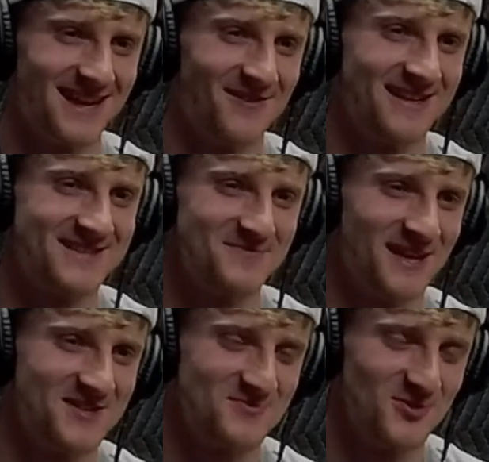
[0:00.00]
I've had some
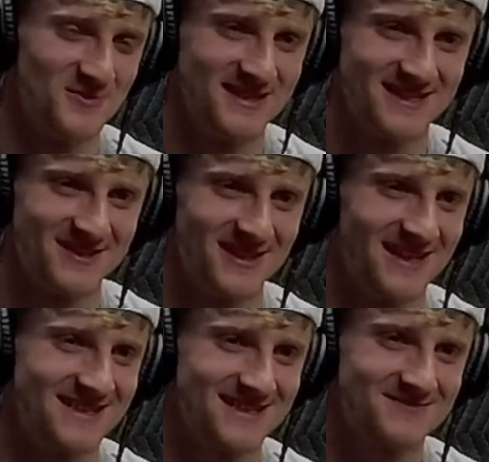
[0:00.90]
magic moments here in the
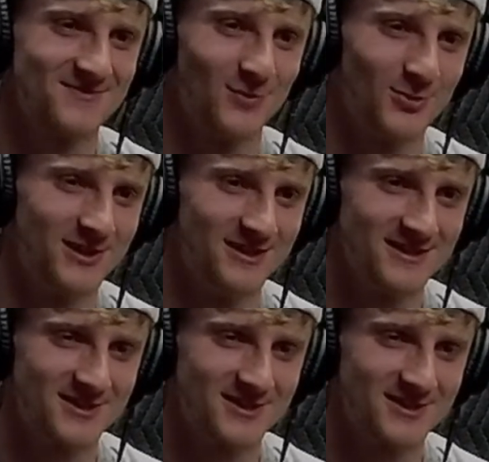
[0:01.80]
last 4 years.